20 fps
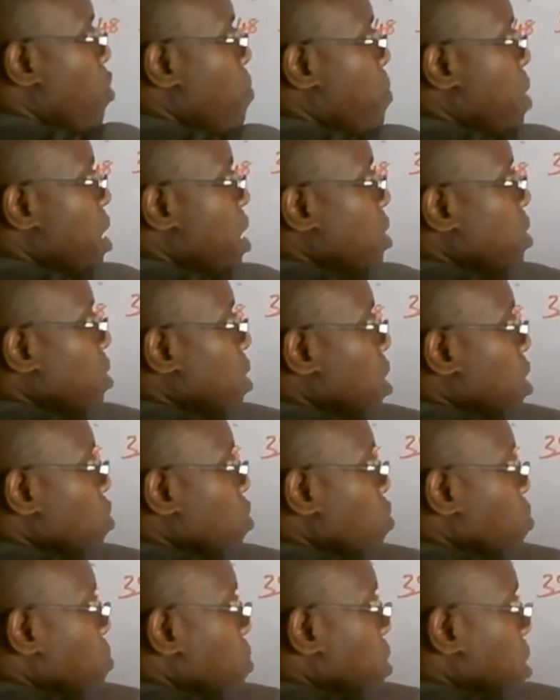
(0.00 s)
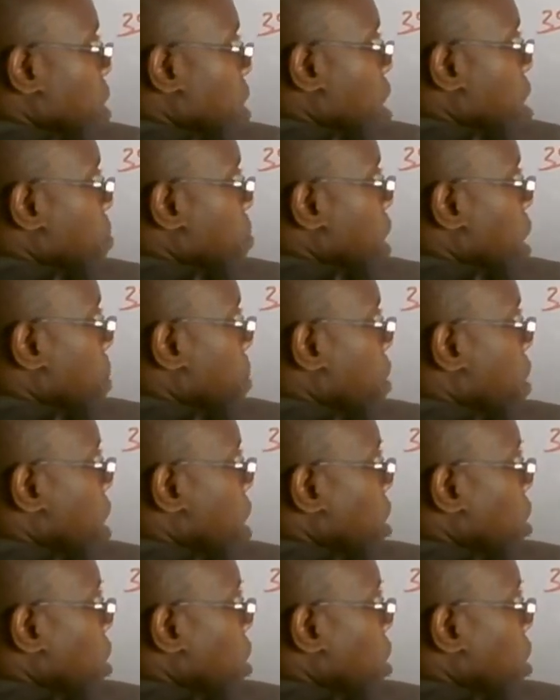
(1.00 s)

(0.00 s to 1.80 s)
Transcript: marks, then you become number one.